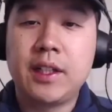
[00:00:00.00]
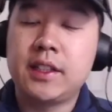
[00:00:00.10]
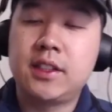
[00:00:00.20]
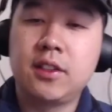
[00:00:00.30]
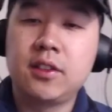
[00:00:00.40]

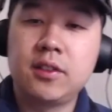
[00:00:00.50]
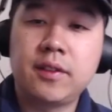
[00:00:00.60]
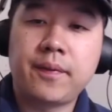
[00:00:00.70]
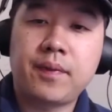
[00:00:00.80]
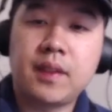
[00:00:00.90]
so
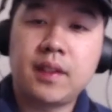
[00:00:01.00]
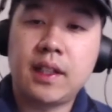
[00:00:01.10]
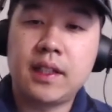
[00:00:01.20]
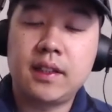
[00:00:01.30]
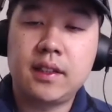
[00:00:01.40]

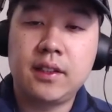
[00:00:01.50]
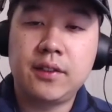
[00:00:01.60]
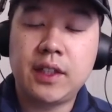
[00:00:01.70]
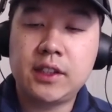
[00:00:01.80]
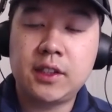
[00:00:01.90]
I
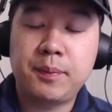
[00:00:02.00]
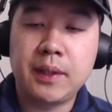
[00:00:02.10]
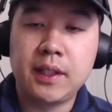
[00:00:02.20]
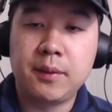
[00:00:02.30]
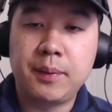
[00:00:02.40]
you've touched
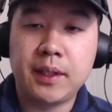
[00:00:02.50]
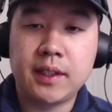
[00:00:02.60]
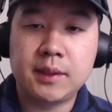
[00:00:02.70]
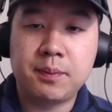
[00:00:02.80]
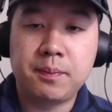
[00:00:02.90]
a little bit on
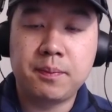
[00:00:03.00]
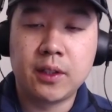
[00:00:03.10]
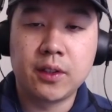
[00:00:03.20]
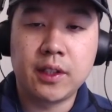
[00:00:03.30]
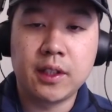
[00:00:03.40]
this
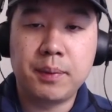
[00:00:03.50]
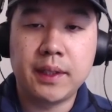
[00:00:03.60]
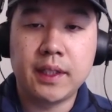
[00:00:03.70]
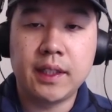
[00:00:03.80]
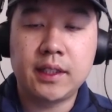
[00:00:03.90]
earlier,
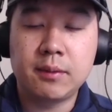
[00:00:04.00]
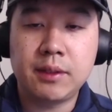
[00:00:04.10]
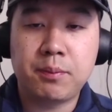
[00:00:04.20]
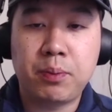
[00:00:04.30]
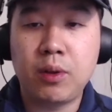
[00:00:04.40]
but in terms
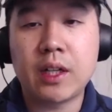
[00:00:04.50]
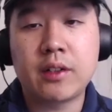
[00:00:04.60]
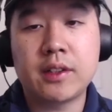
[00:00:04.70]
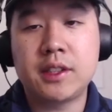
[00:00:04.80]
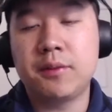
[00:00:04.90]
of
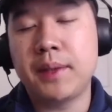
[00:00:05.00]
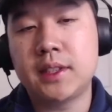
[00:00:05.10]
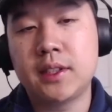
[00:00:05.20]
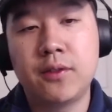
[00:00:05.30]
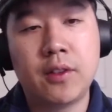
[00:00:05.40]
progress you've made
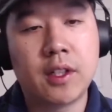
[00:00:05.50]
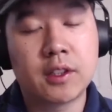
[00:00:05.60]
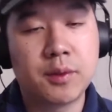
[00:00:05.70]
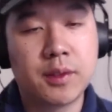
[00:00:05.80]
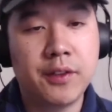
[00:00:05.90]
so far, I
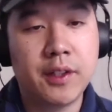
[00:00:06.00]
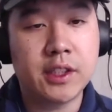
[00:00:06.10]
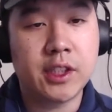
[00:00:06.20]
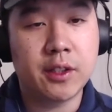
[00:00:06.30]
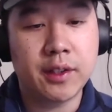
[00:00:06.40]
was wondering if you could
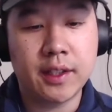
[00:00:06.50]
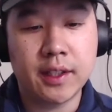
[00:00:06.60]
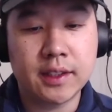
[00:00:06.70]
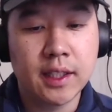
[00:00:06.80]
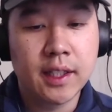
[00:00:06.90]
share with
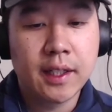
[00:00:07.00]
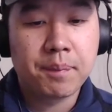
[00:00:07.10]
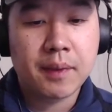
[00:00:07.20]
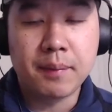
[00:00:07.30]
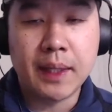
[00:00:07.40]
us
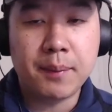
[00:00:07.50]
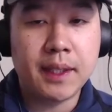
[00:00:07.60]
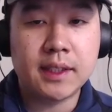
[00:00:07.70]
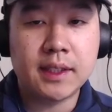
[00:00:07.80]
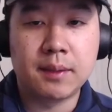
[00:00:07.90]

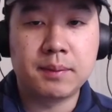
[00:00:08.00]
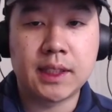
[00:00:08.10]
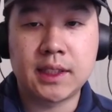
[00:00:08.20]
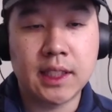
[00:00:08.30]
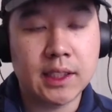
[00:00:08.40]
maybe some
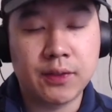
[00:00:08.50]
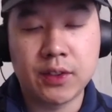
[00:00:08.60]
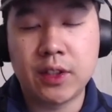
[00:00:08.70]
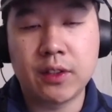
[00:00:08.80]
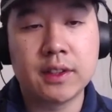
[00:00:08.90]
successful
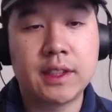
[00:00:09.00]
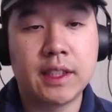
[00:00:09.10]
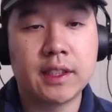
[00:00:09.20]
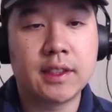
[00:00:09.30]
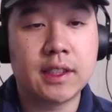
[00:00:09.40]
token
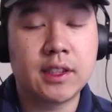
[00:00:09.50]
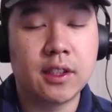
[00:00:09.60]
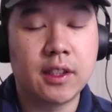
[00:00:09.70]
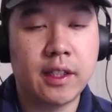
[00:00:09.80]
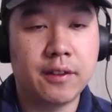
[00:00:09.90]
sales that
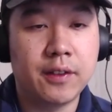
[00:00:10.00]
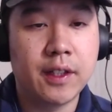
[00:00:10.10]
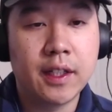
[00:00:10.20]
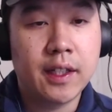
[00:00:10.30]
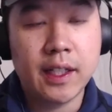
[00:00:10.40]
y'all have
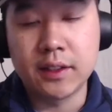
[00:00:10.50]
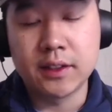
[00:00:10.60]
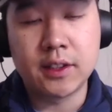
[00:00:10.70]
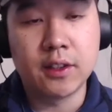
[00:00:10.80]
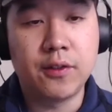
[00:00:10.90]

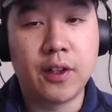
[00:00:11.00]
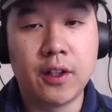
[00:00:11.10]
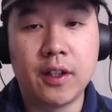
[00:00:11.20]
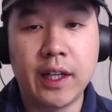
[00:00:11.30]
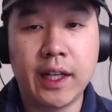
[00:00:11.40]
held so
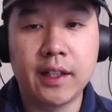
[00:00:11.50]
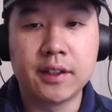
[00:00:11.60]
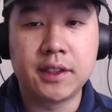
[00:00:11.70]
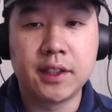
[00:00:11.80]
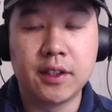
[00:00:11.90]
far, and
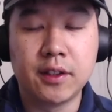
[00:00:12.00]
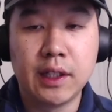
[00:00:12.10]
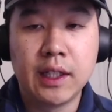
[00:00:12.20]
also